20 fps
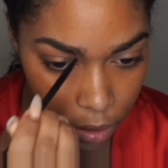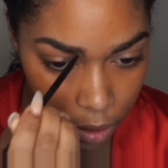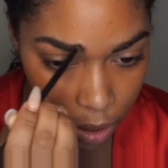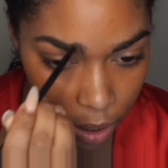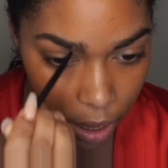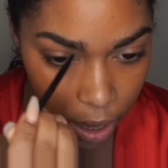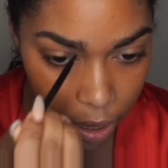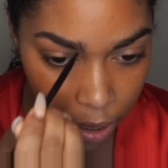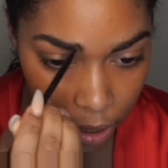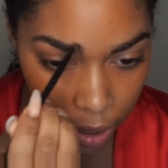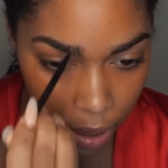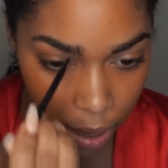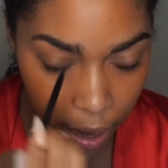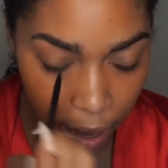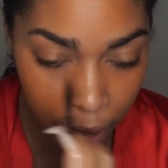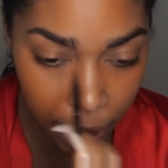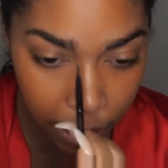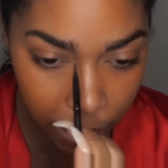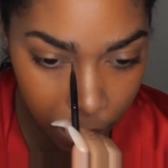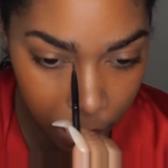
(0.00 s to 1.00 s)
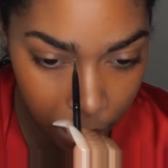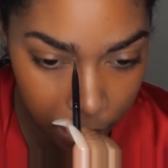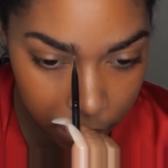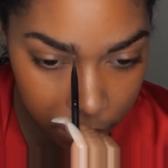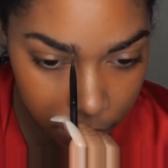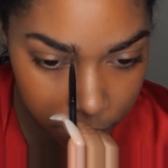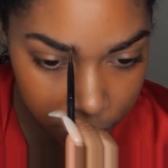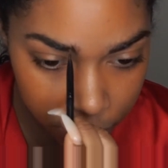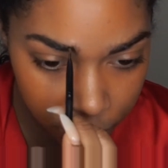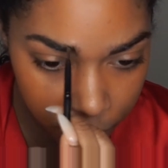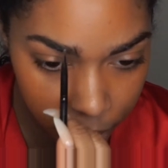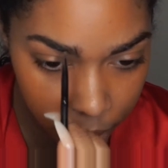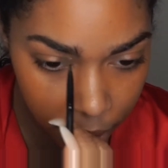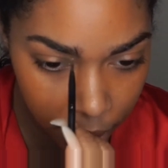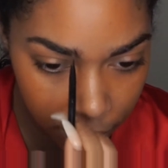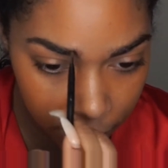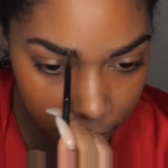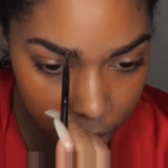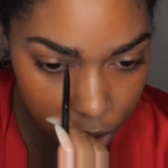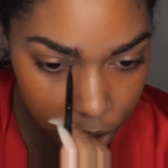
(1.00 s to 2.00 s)
and in the front
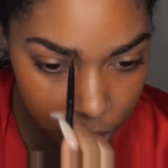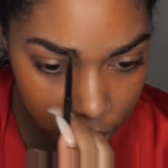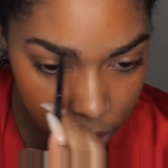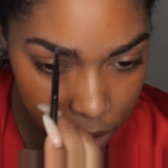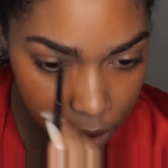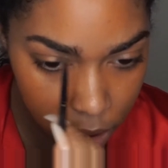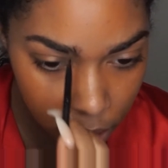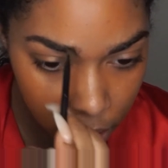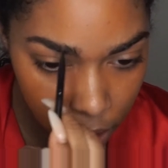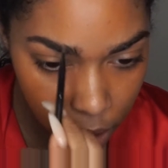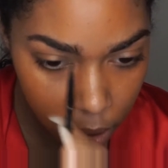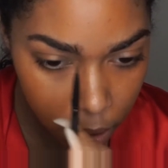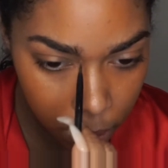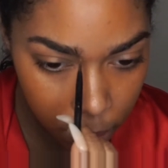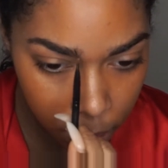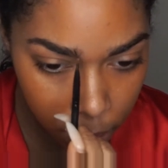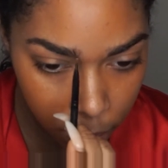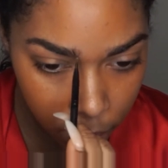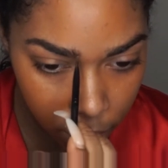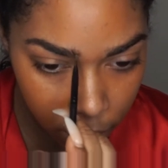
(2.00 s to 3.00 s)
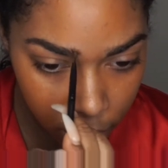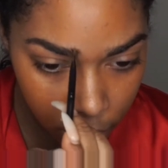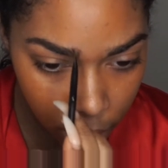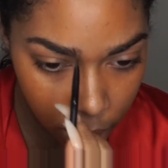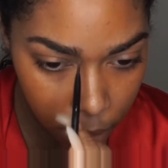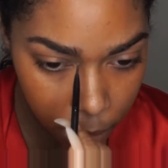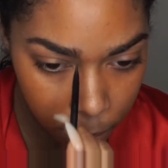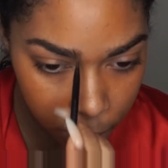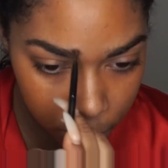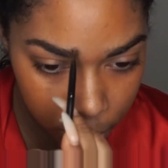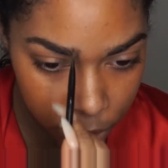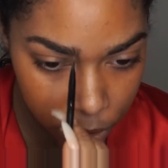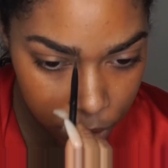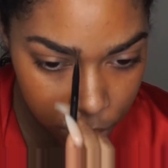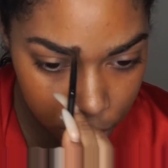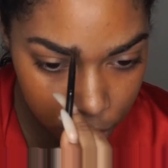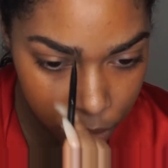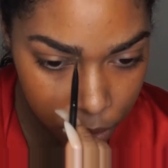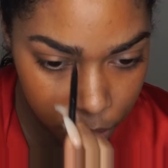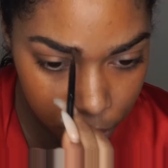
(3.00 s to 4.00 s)
I just make upward
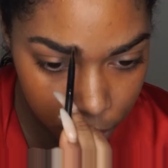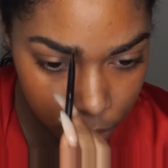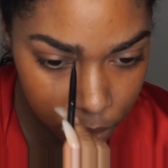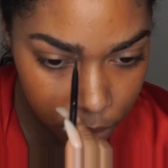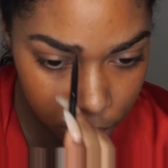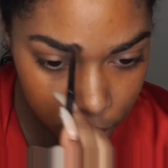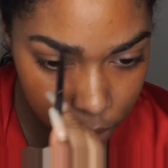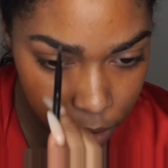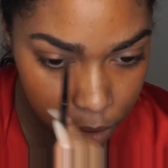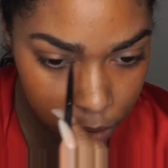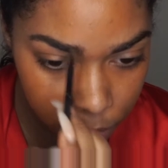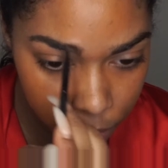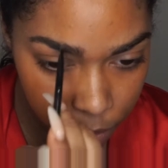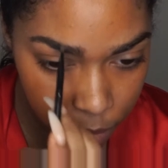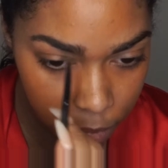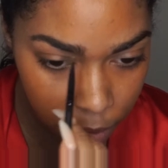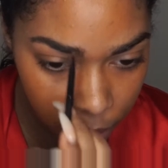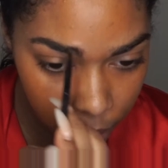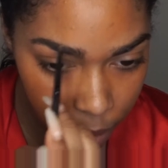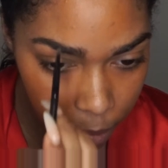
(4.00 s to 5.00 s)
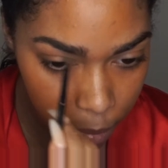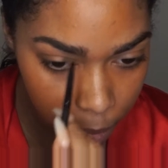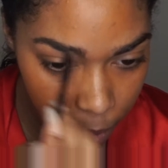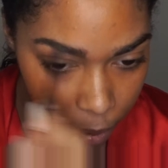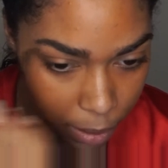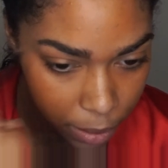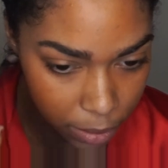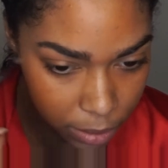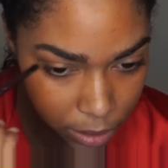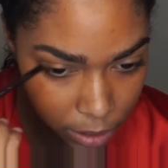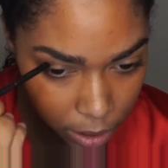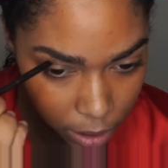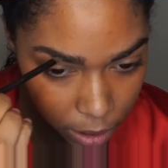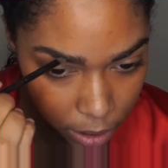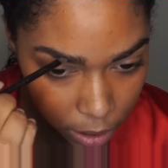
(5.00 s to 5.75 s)
strokes for my eyebrows.